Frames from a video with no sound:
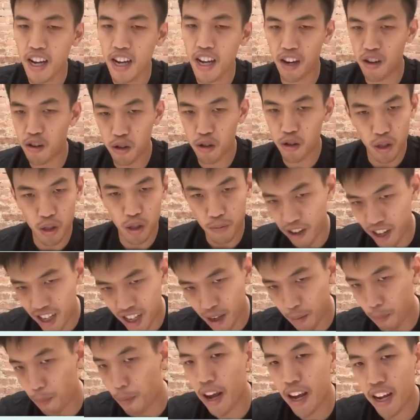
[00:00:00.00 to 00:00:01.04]
and you just
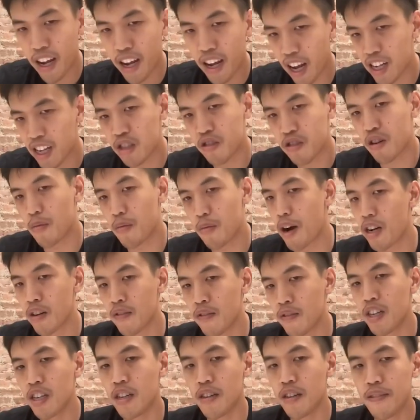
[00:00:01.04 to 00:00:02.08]
like pay an extra amount
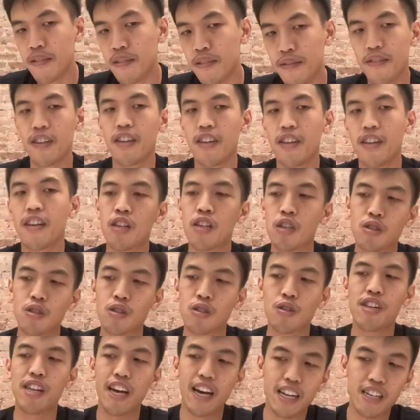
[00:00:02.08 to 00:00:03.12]
of ETH
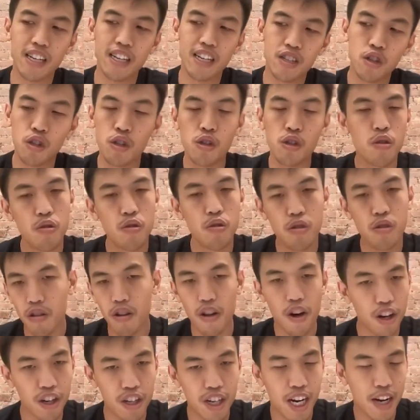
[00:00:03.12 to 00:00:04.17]
so that you no
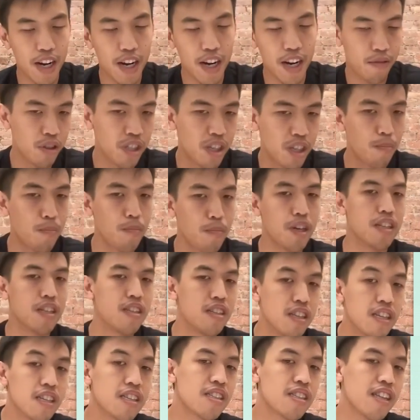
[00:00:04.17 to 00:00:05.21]
longer have to
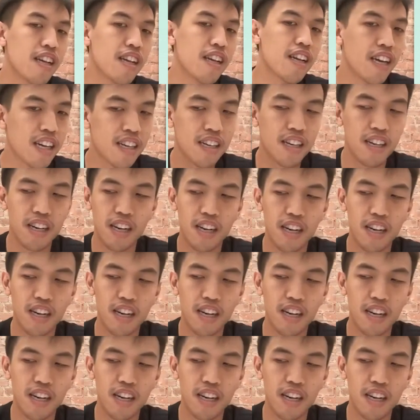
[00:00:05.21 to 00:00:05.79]
submit these like